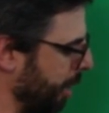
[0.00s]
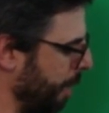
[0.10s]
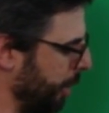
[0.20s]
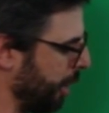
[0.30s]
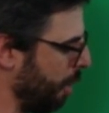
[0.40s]
a
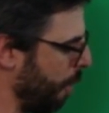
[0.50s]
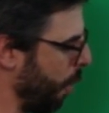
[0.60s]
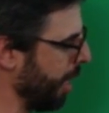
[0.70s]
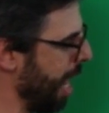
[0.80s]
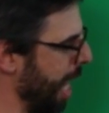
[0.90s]
number
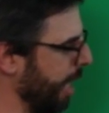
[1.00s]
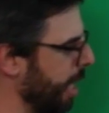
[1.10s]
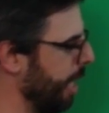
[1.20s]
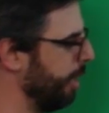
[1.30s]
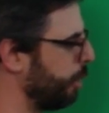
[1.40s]
0.9.
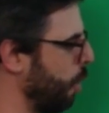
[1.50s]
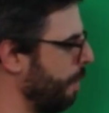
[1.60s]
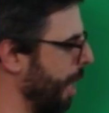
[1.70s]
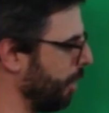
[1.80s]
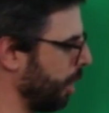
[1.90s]
This
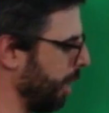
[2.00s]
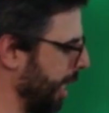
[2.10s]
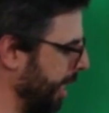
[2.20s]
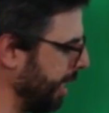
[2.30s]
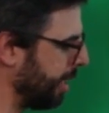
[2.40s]
one might look
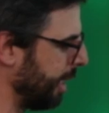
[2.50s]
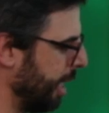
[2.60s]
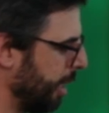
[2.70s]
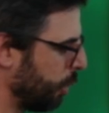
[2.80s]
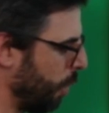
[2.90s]
like this,
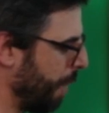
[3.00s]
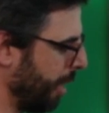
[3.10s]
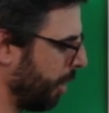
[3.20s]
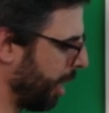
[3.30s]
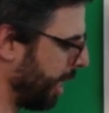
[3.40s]
this one
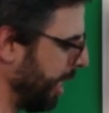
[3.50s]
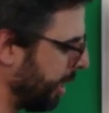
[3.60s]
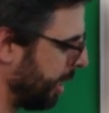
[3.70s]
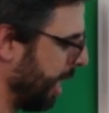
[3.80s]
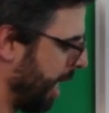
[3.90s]
might look like
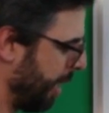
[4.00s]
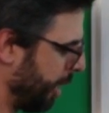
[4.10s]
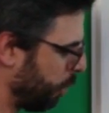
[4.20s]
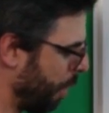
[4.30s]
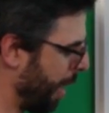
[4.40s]
this, and
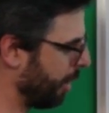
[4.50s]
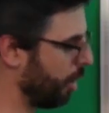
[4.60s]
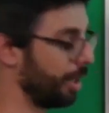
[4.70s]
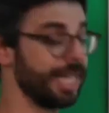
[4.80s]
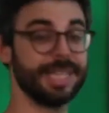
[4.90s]
this one might
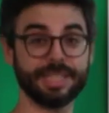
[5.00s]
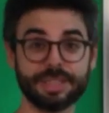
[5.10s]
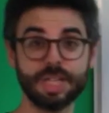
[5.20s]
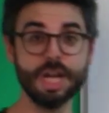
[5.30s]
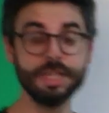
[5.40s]
look like
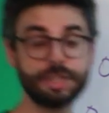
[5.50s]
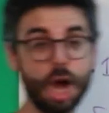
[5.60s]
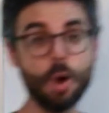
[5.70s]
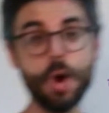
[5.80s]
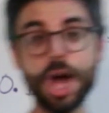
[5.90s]
this.
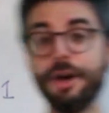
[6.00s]
So